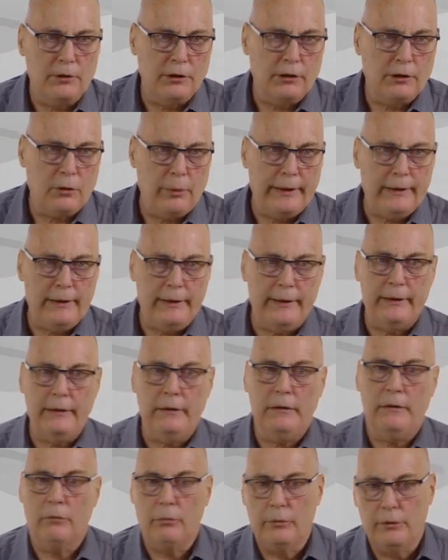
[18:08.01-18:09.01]
Just
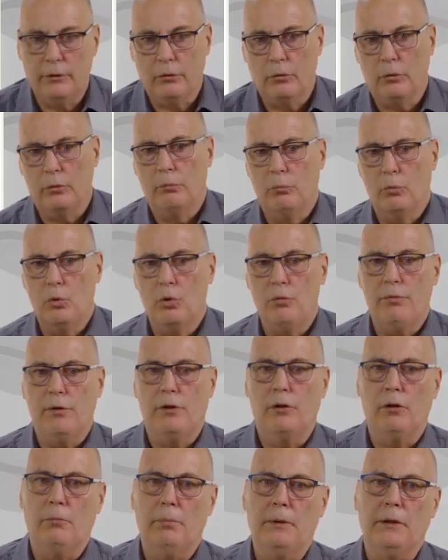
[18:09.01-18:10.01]
quickly, we need to move a
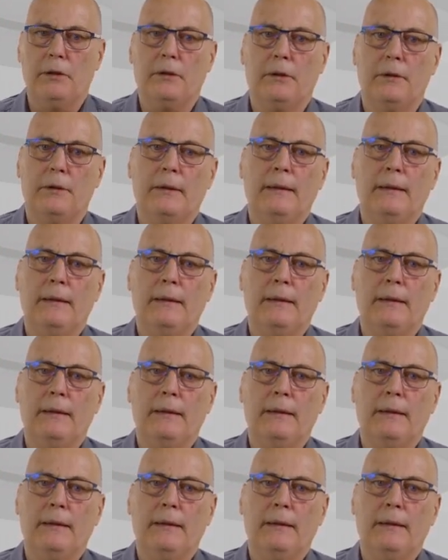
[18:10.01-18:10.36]
little bit.